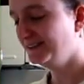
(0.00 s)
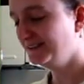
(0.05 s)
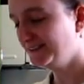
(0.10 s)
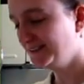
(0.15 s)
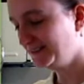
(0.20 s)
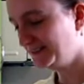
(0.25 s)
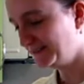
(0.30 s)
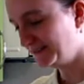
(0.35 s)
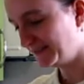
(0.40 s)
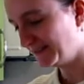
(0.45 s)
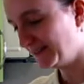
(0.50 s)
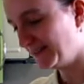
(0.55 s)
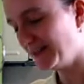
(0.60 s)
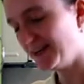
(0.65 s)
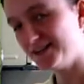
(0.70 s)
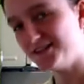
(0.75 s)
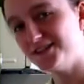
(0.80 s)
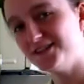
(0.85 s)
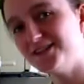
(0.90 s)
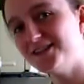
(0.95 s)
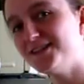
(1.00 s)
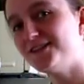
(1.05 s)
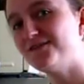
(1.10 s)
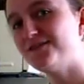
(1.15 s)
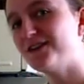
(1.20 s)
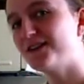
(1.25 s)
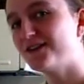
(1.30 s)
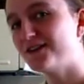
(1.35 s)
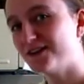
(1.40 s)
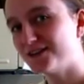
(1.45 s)
I just need to
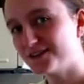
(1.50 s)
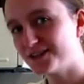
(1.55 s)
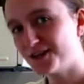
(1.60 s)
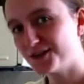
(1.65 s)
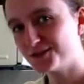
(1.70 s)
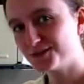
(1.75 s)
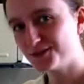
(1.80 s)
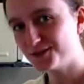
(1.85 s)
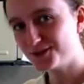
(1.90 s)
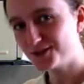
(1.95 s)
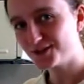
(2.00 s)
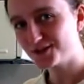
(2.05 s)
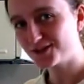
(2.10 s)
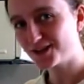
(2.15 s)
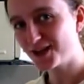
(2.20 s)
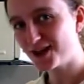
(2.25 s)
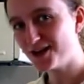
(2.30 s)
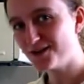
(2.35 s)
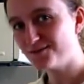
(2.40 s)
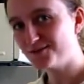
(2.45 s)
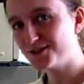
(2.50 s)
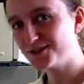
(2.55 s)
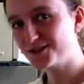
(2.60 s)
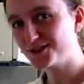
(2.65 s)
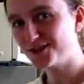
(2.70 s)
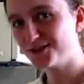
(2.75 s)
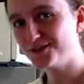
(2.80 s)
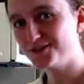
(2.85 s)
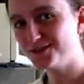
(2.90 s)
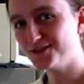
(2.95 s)
figure out how to adjust the camera so
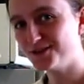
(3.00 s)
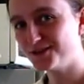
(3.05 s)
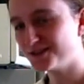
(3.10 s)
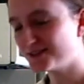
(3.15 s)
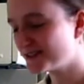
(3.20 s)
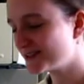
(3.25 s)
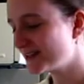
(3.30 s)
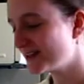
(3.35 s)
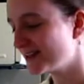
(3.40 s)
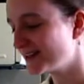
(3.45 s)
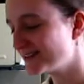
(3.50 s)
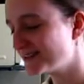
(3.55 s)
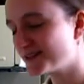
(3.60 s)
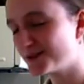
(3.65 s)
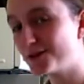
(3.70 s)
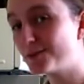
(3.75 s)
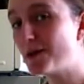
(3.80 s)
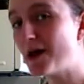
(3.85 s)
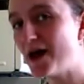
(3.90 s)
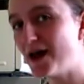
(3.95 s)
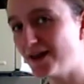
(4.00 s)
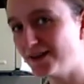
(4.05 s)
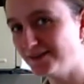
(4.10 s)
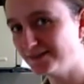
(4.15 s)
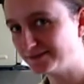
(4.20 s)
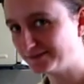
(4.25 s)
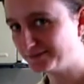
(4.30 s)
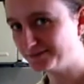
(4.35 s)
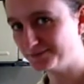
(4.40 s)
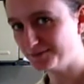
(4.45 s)
that you can see into the pan.
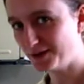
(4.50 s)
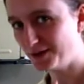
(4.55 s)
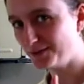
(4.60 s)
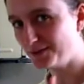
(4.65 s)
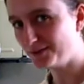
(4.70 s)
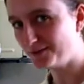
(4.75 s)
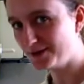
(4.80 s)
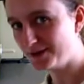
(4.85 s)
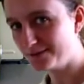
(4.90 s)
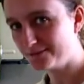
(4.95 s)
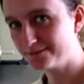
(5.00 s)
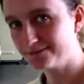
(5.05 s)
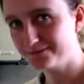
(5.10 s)
Bear with me.